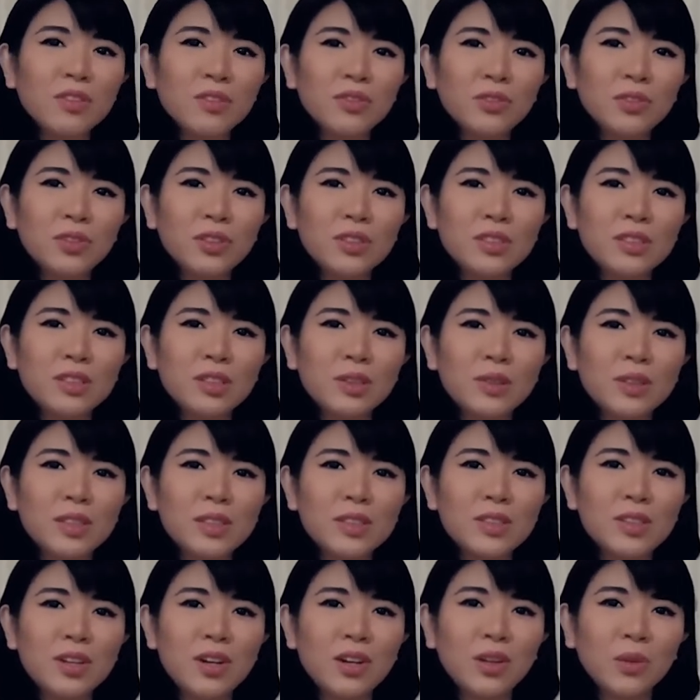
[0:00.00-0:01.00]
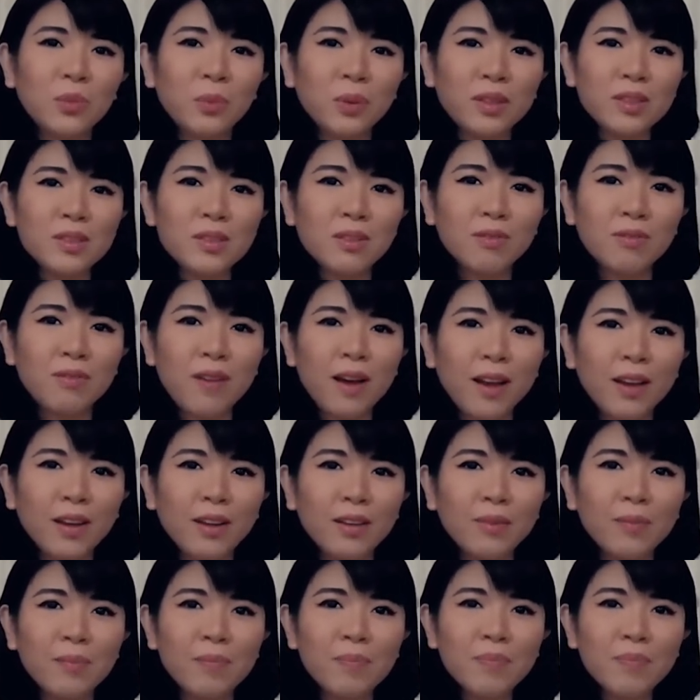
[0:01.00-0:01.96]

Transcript: for a series called Wings of Fire.